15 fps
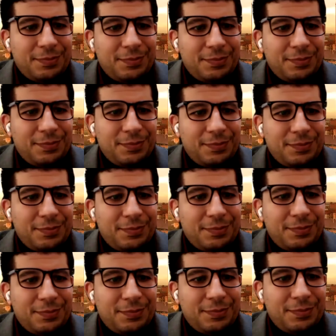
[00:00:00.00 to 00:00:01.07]
And I'm
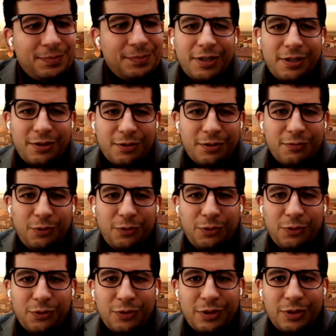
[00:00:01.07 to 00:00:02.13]
very grateful
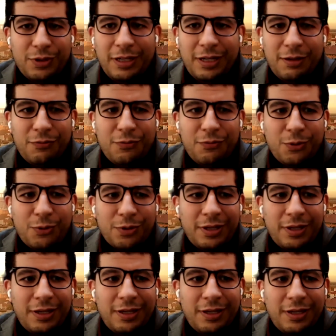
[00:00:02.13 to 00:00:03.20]
for the
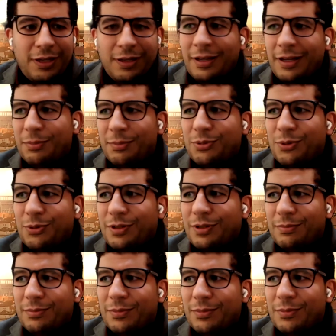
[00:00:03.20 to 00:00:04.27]
program
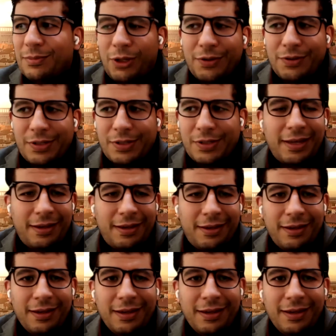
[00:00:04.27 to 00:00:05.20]
on Law and Society